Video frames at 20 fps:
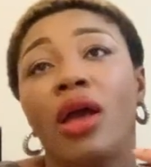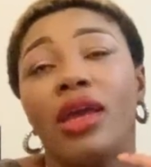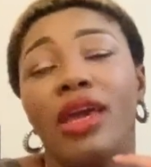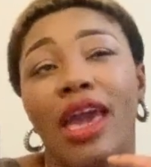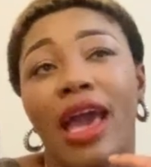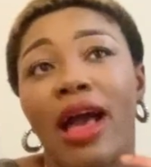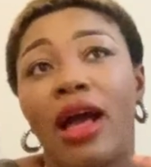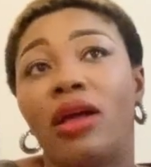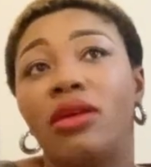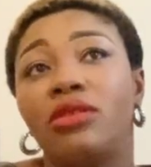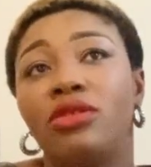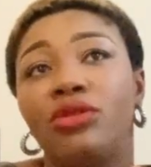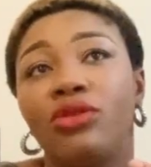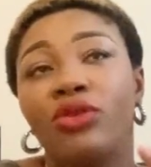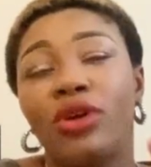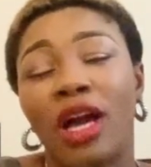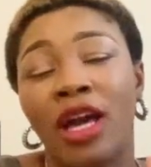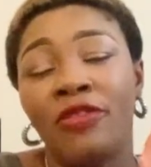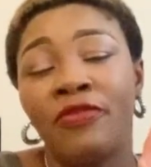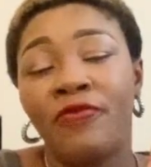Yeah,
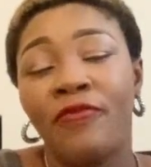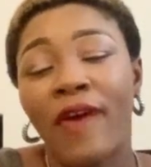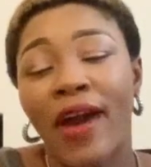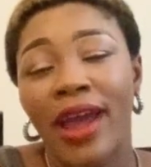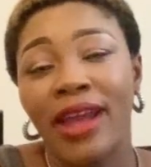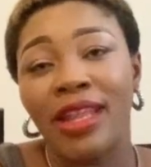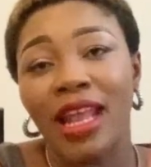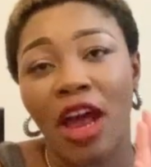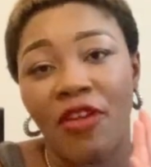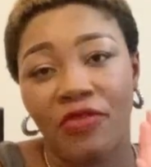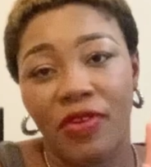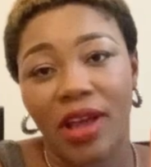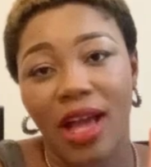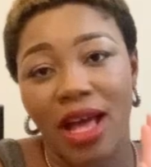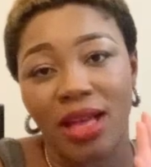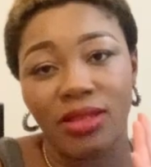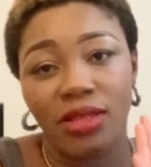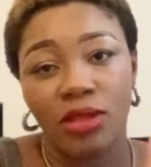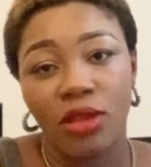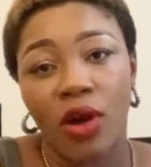you can find
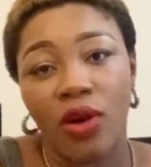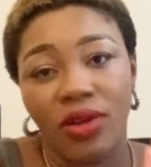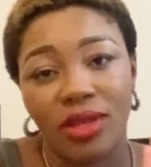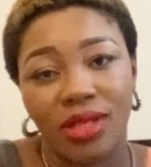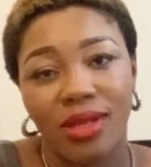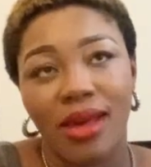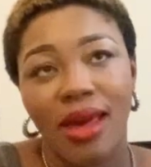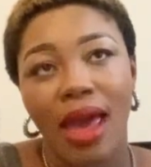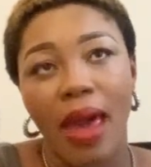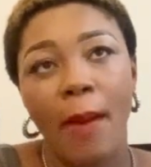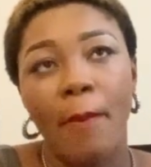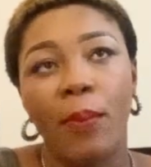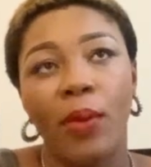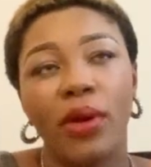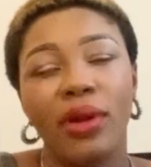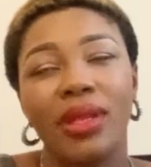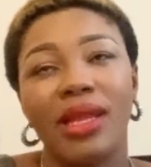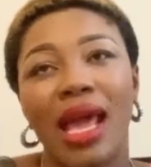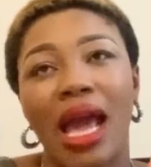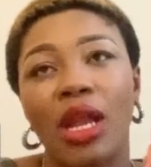African stores here,
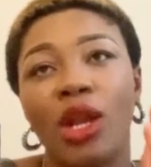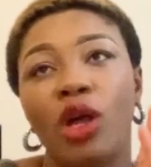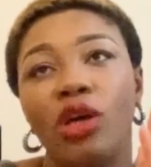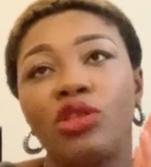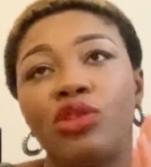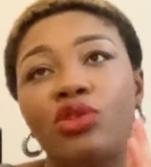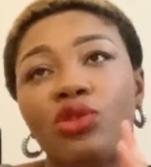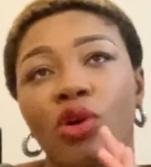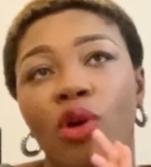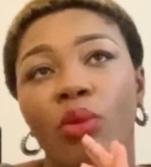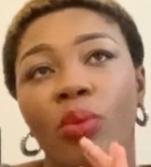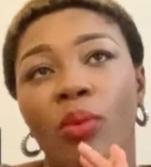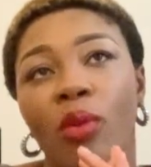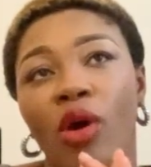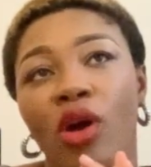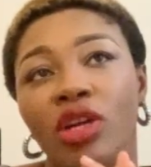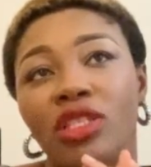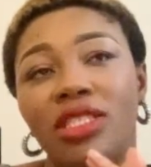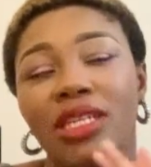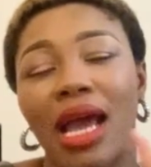but they are not so
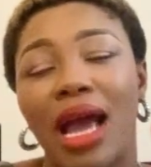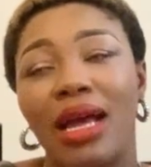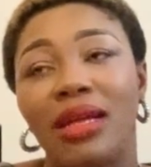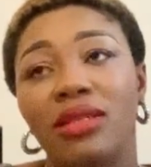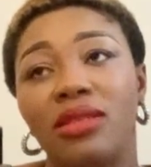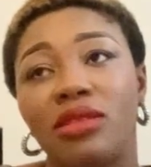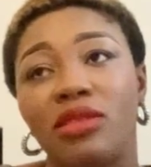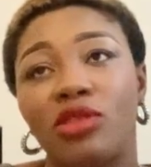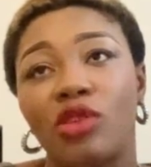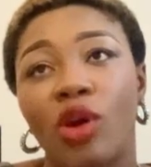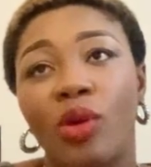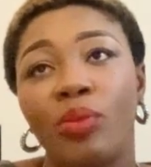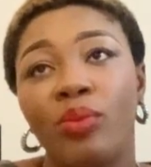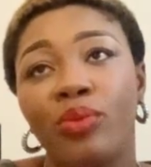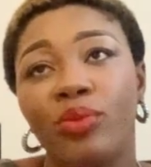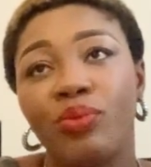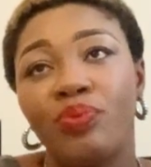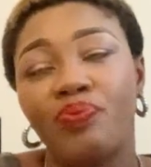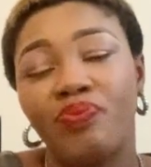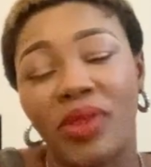much and some
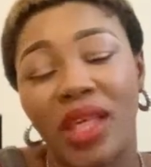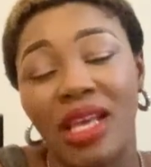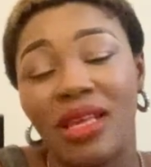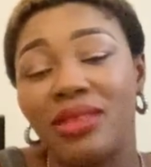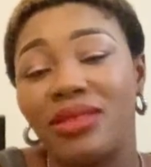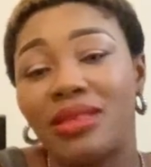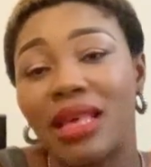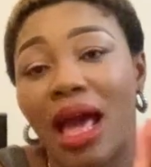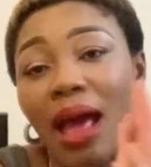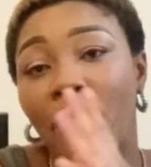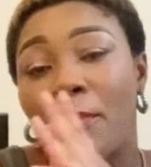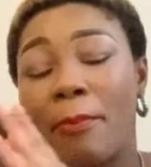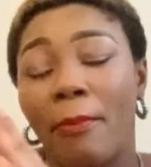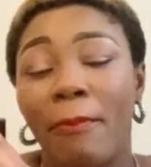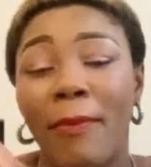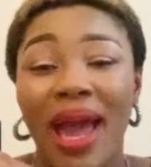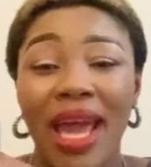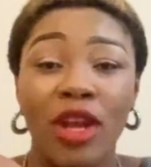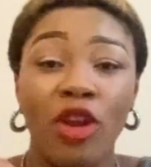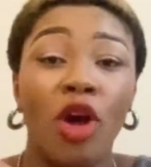things are,
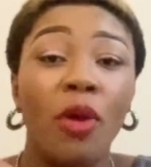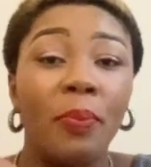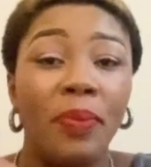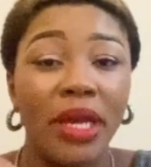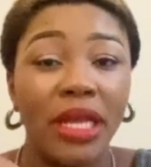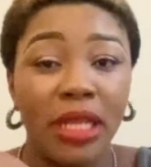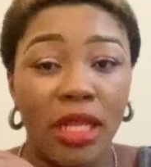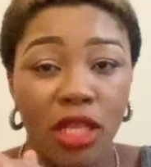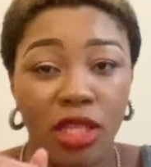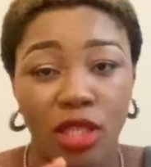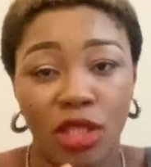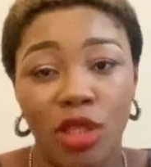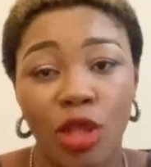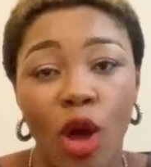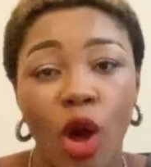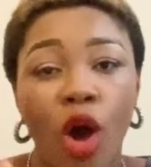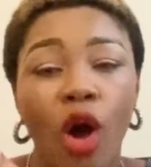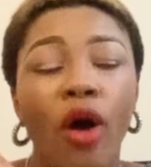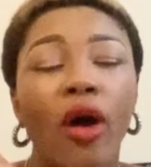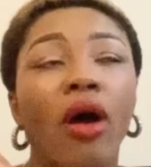might not be in the
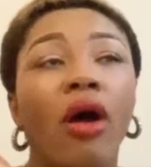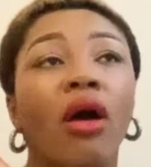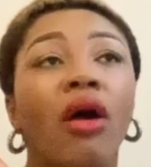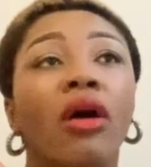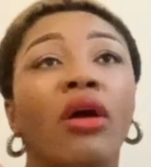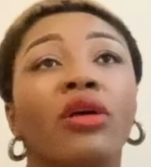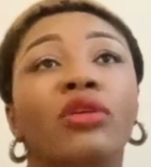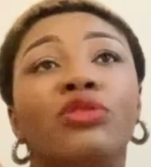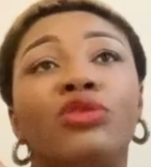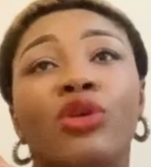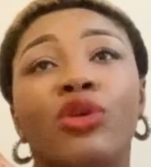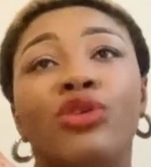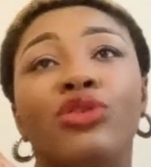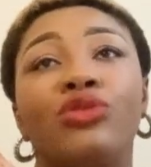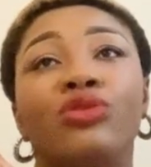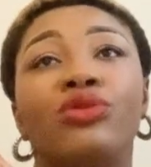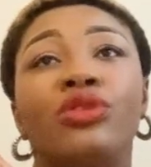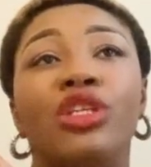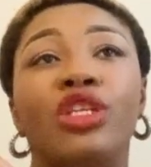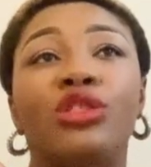store. So
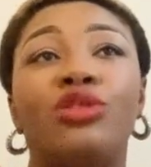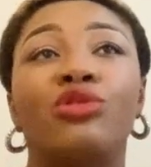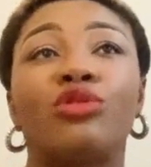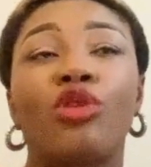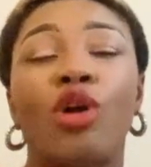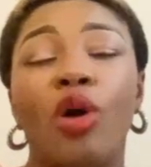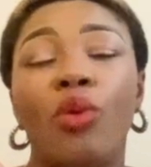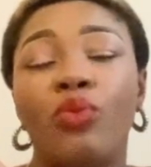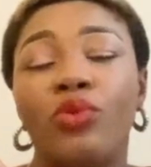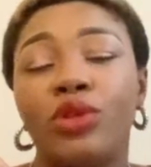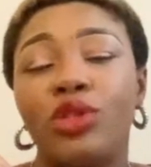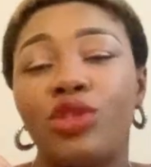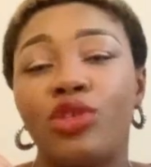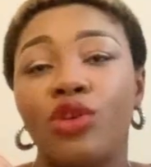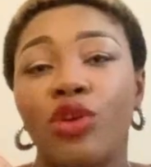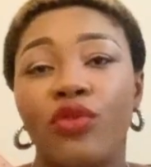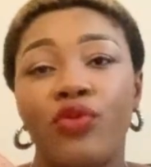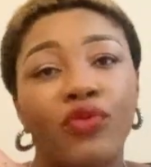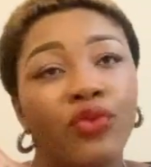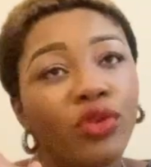you need to come with
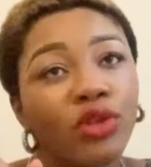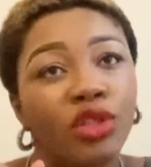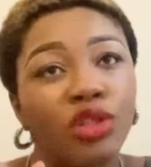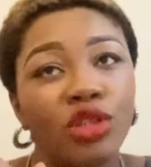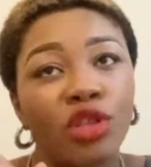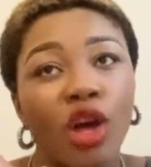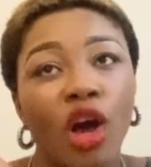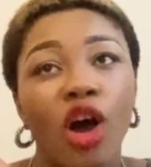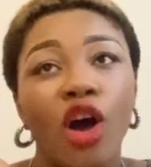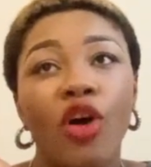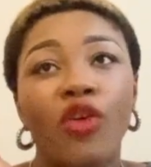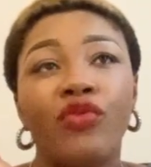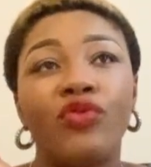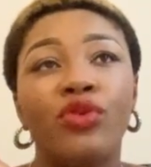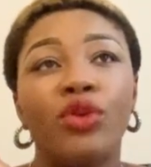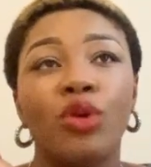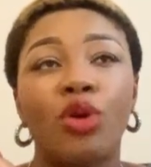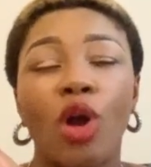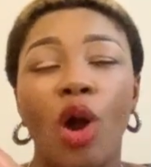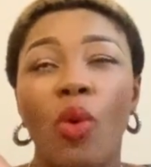your food stuff.
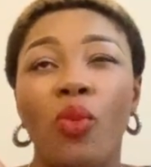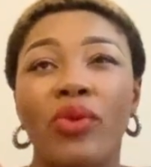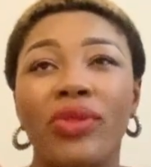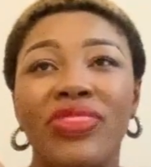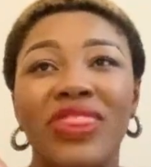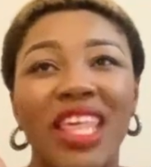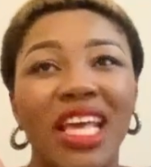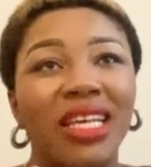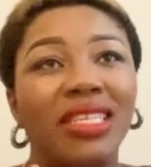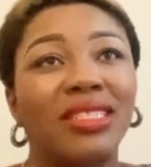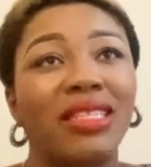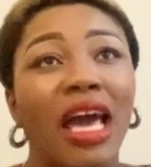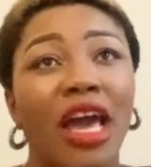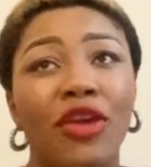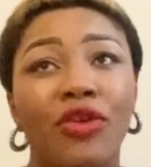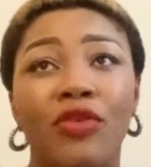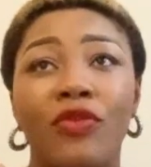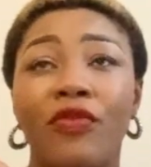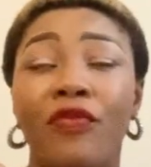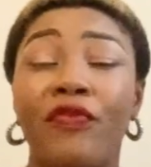You come with things that
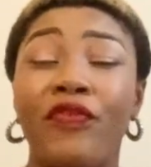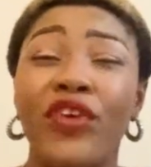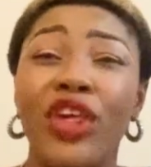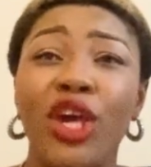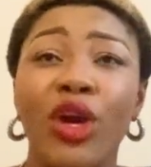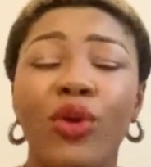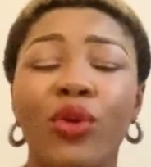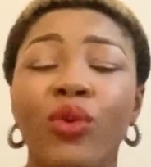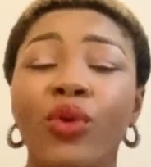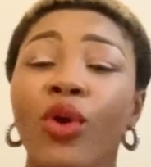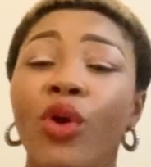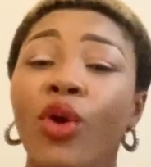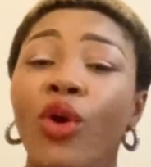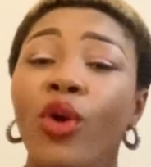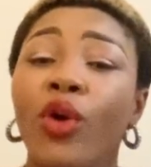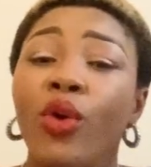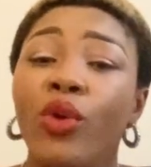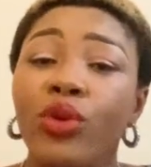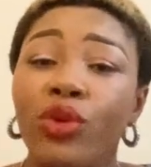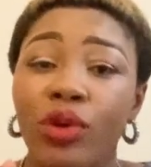you feel
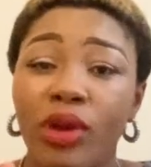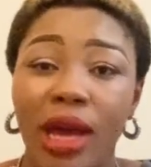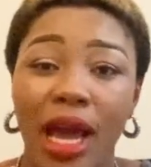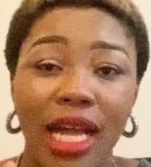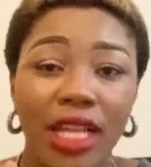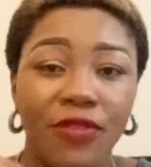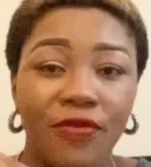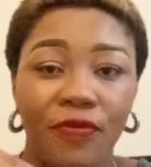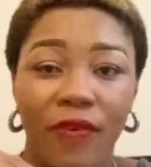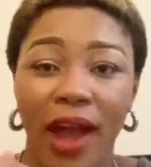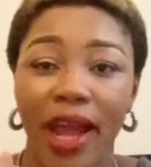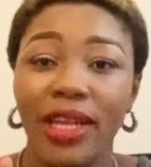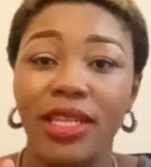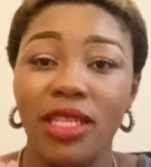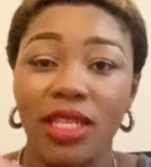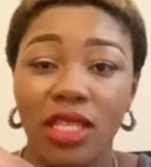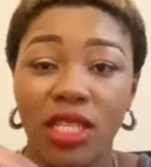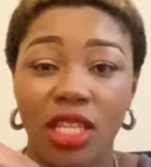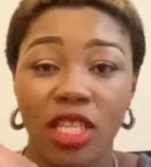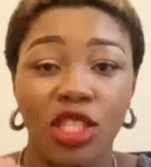you can't find
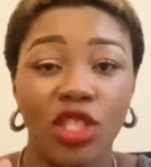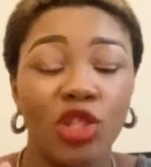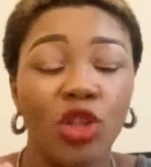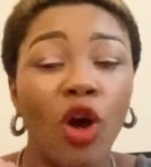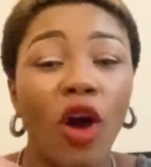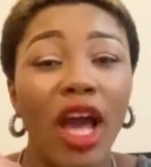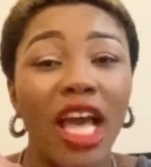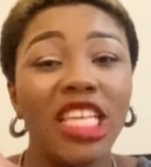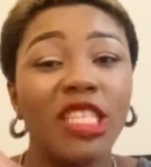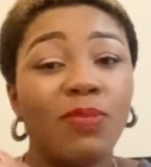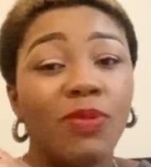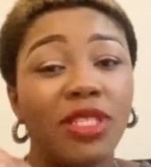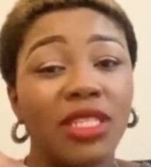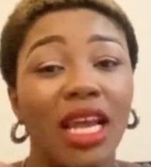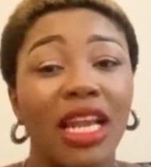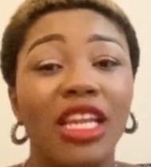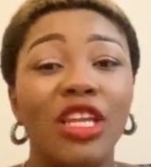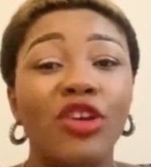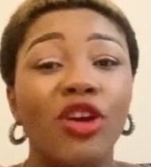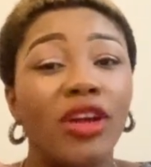in the store,
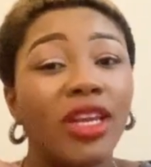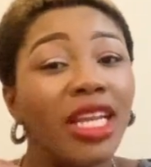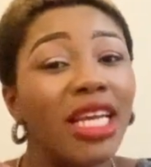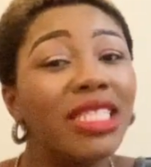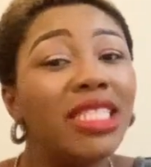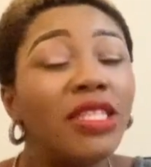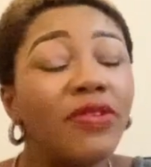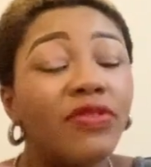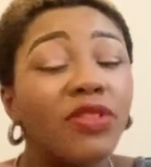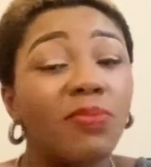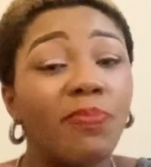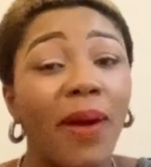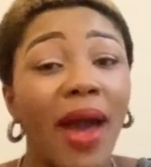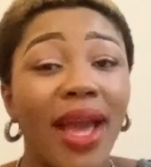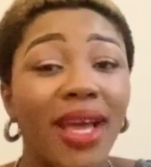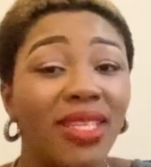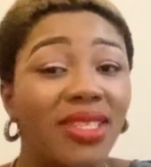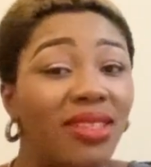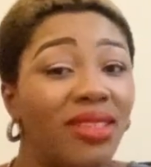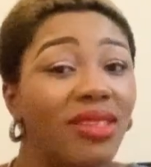especially your native
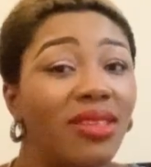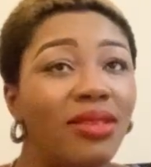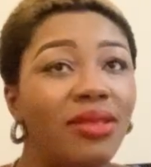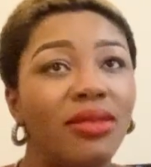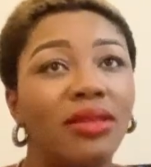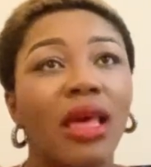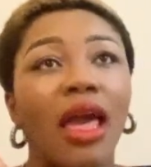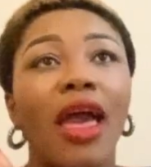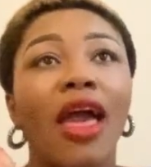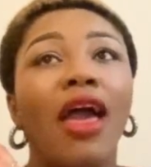spices.